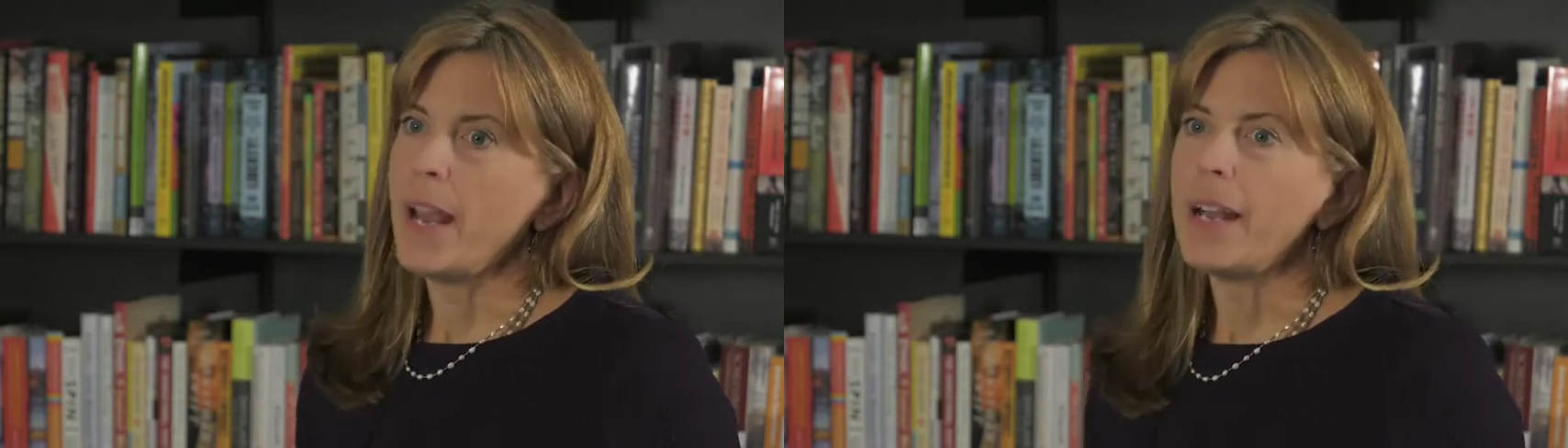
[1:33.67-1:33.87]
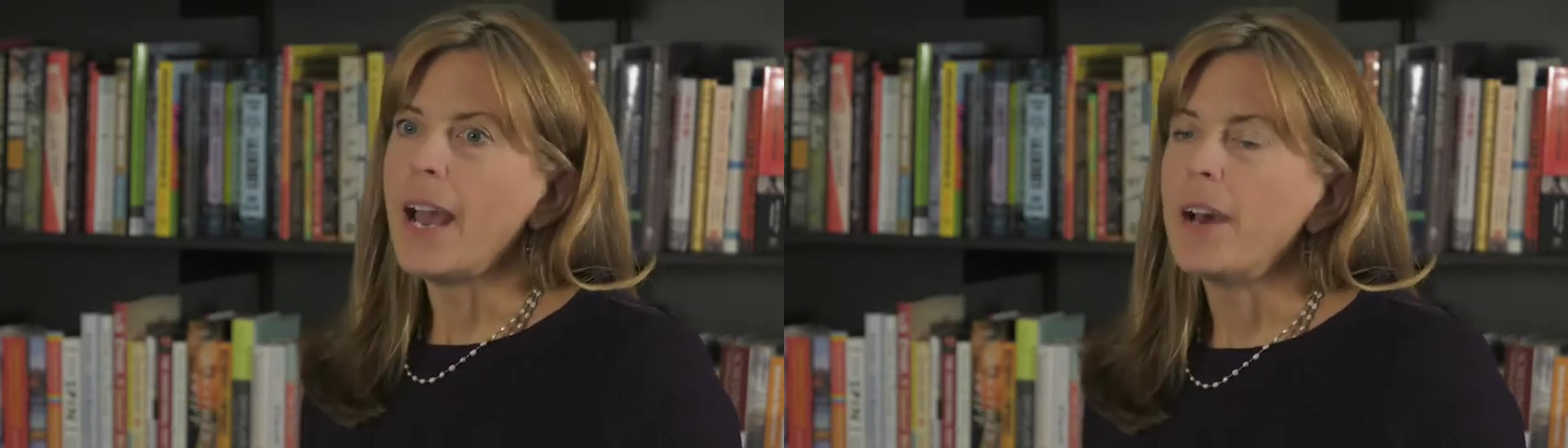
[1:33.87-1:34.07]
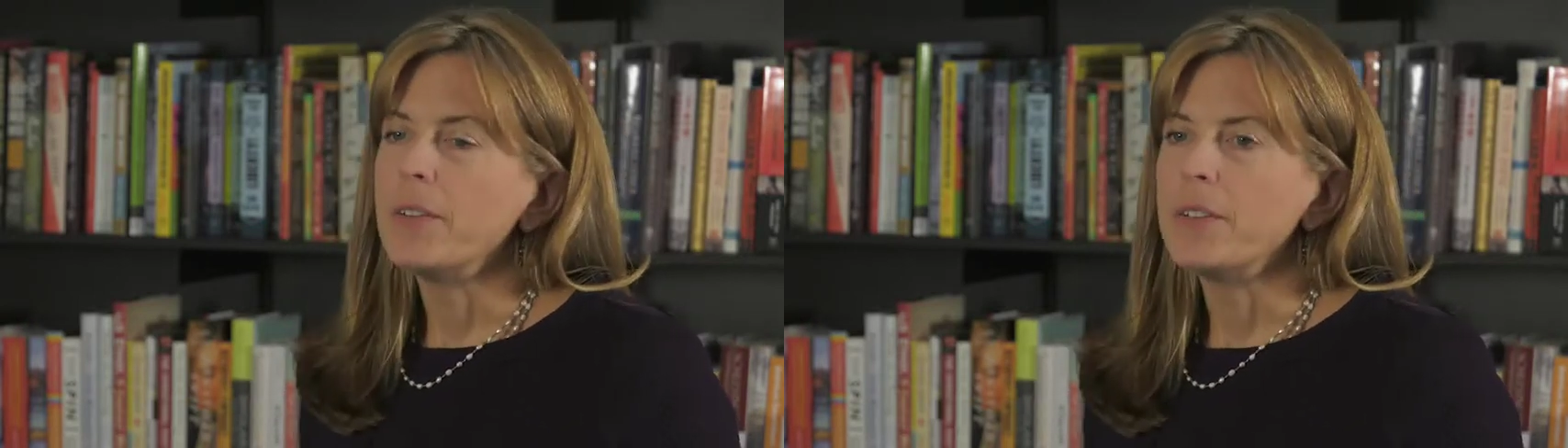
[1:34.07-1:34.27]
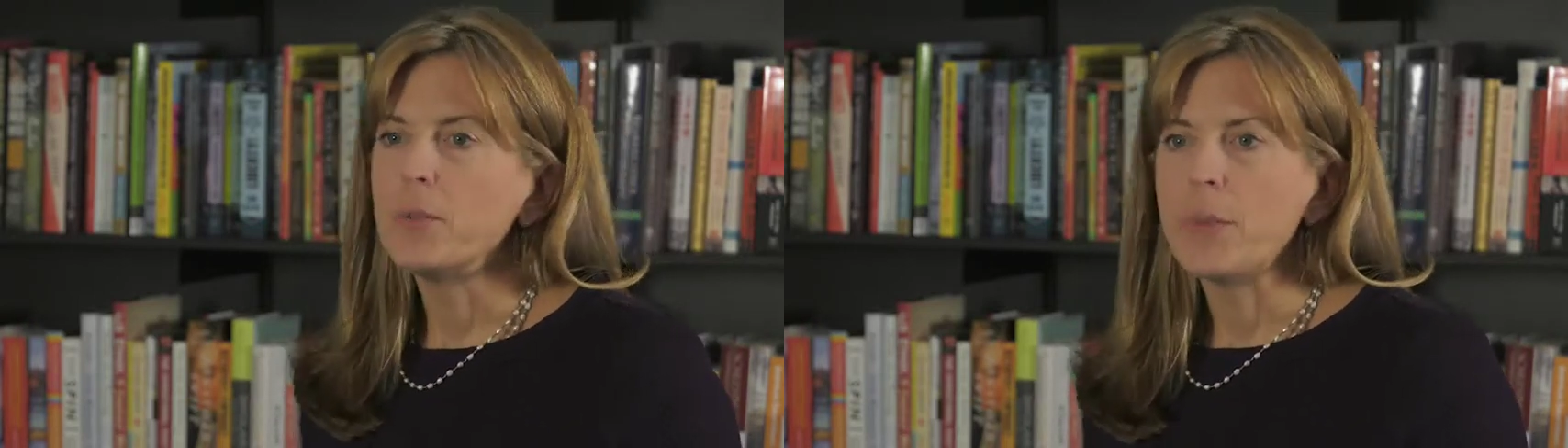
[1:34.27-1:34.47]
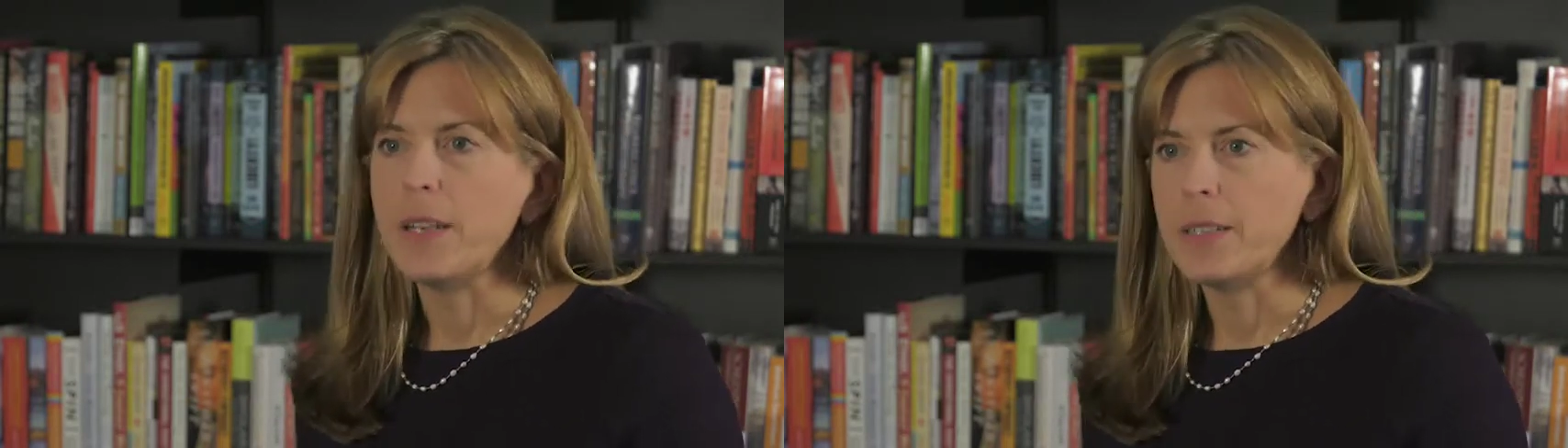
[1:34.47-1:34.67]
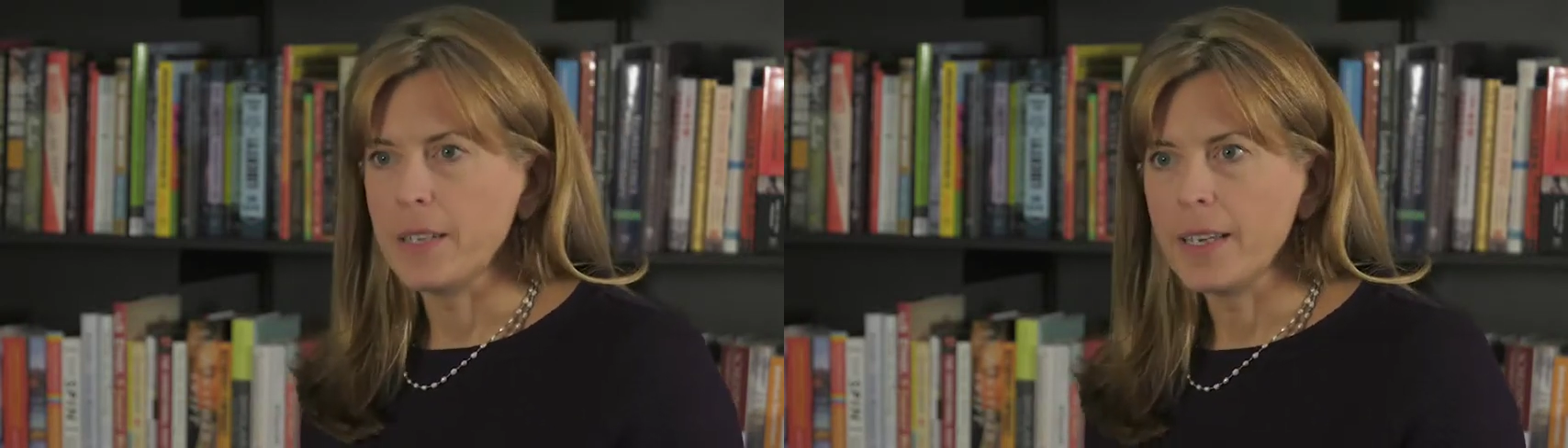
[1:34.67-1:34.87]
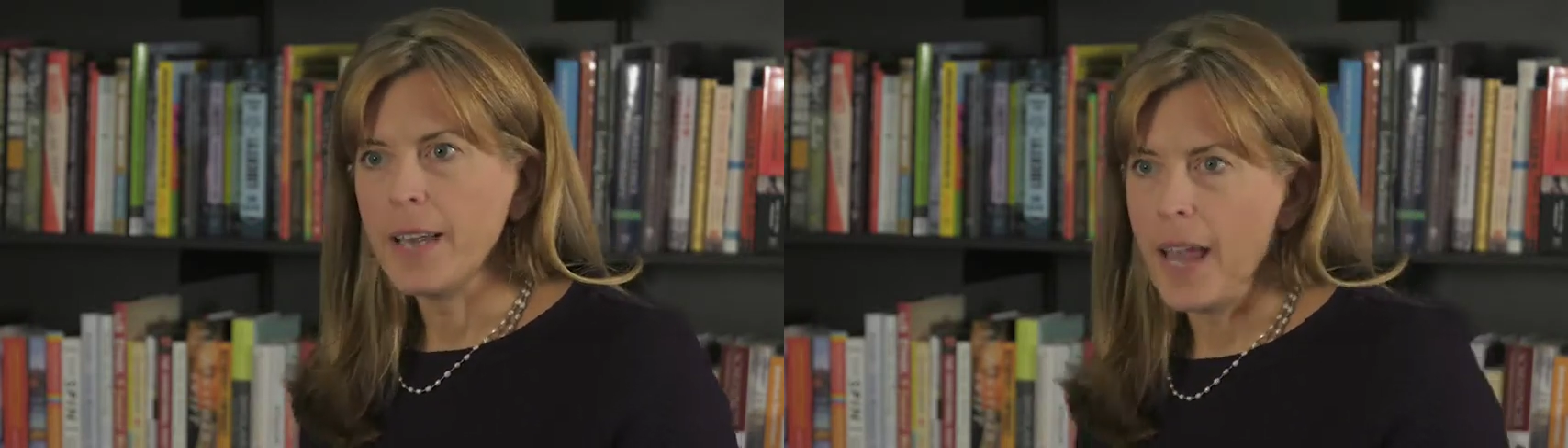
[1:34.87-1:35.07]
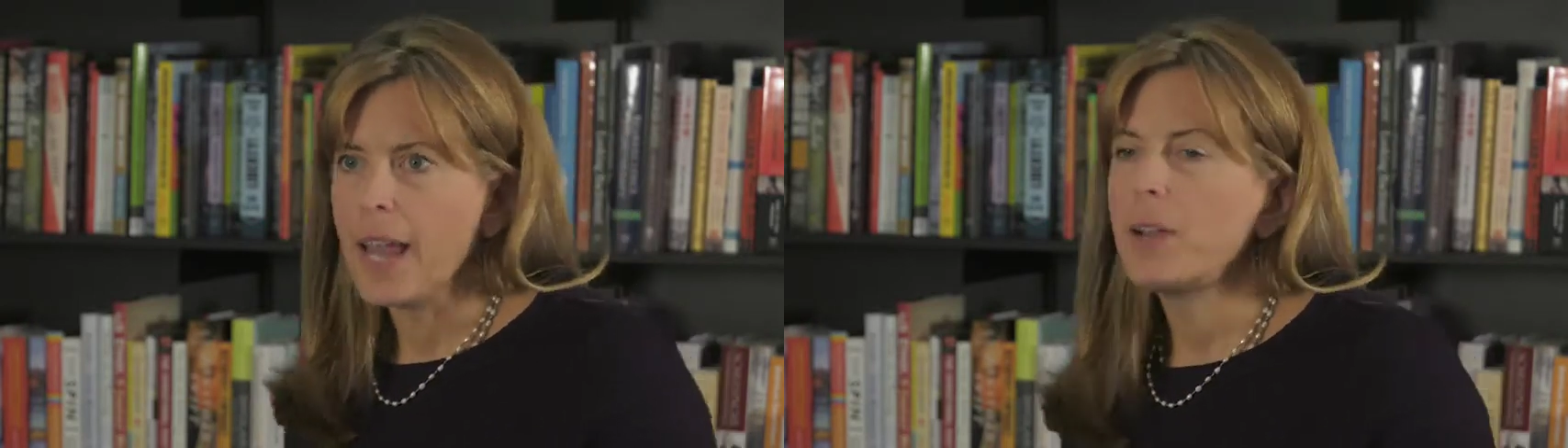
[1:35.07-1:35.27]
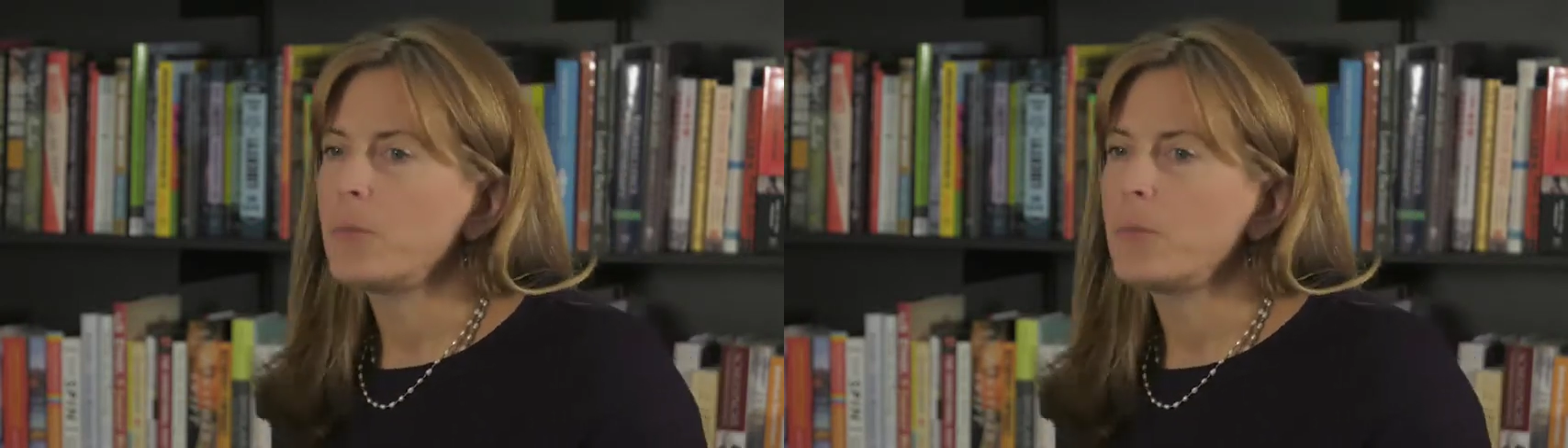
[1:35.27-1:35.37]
and how this means it can